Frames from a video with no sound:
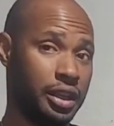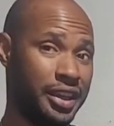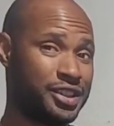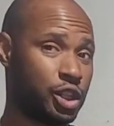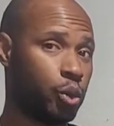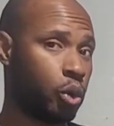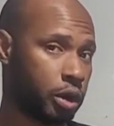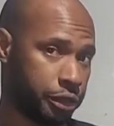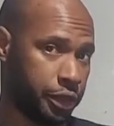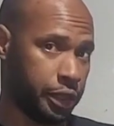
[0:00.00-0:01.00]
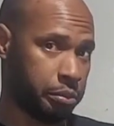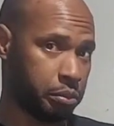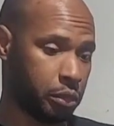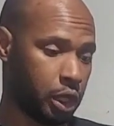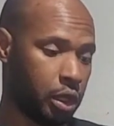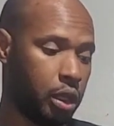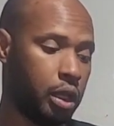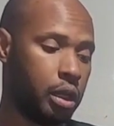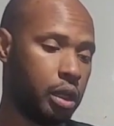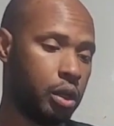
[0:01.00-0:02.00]
Is it worth it?
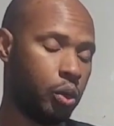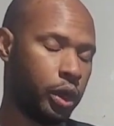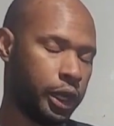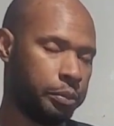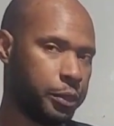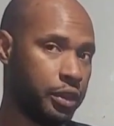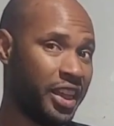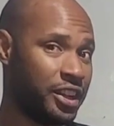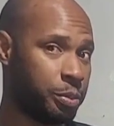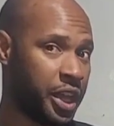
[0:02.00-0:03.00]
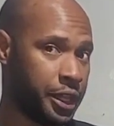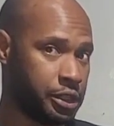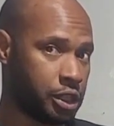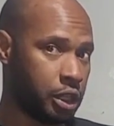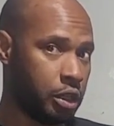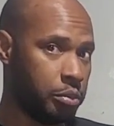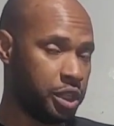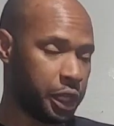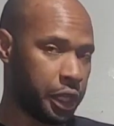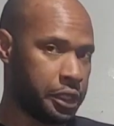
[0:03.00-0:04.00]
Well, that depends,
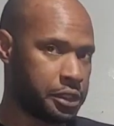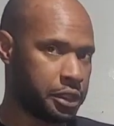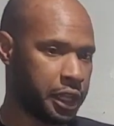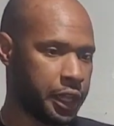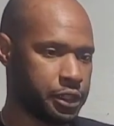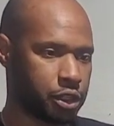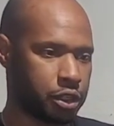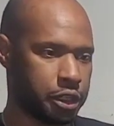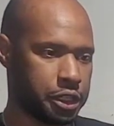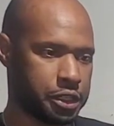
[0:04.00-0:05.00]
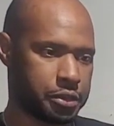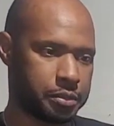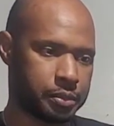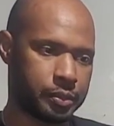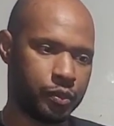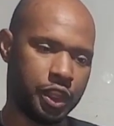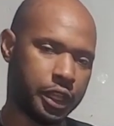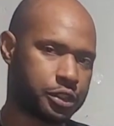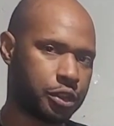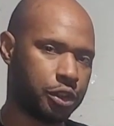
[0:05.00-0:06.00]
because the answer
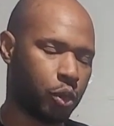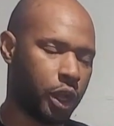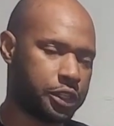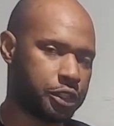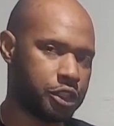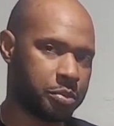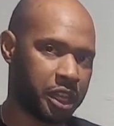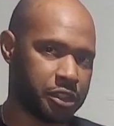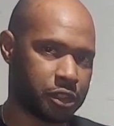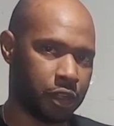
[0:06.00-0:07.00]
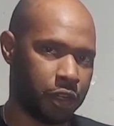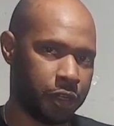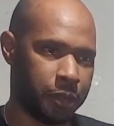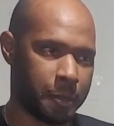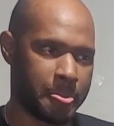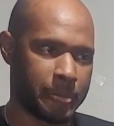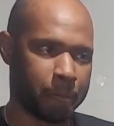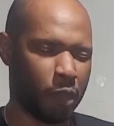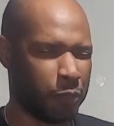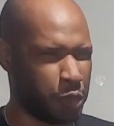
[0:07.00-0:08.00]
to the question is based on
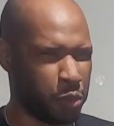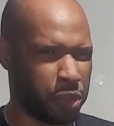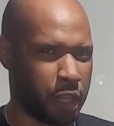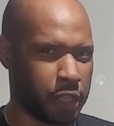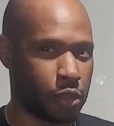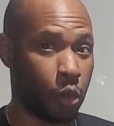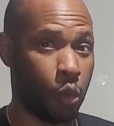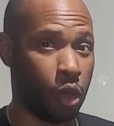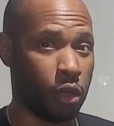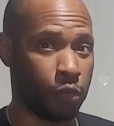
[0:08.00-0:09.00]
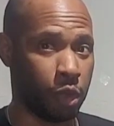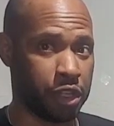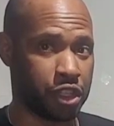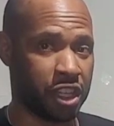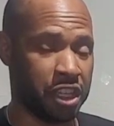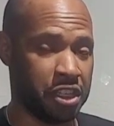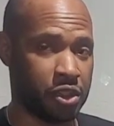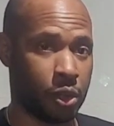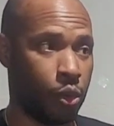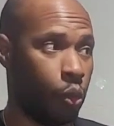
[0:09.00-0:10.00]
a few things. One of which
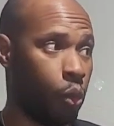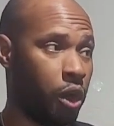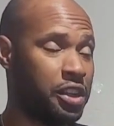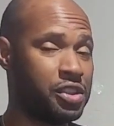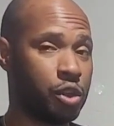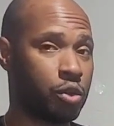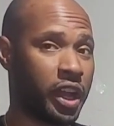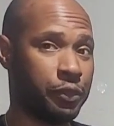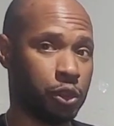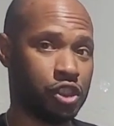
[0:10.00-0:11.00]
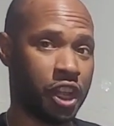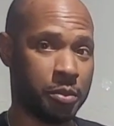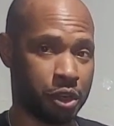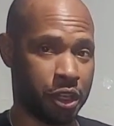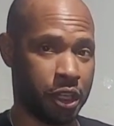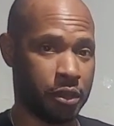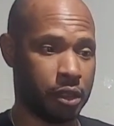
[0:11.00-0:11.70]
is, what is your rifle chambered in?